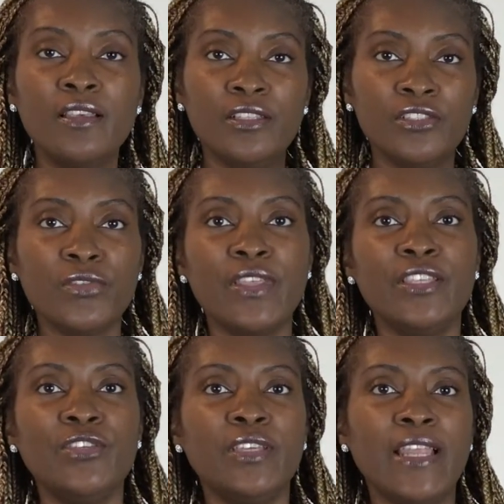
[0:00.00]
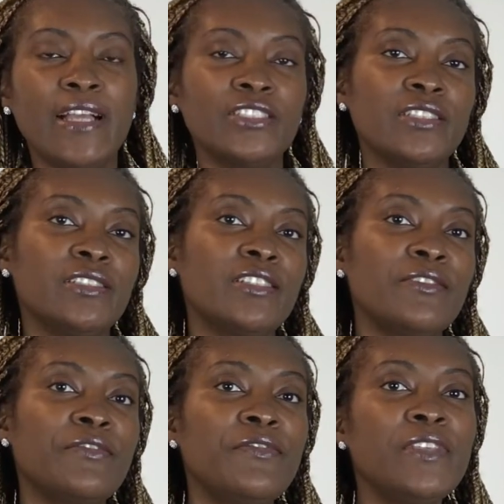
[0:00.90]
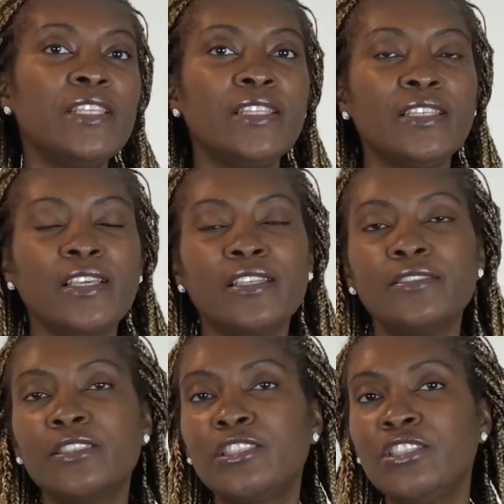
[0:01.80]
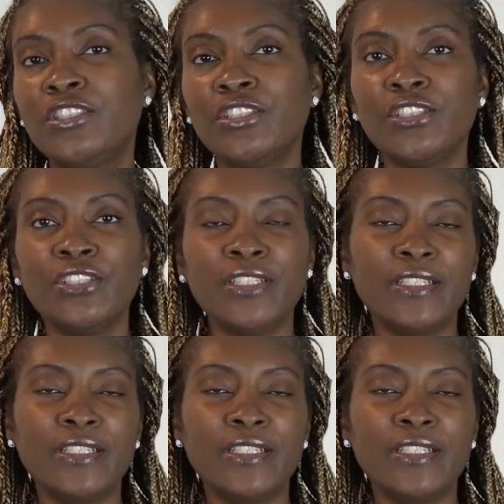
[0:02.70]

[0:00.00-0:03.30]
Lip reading: so that you can actually start feeling as good,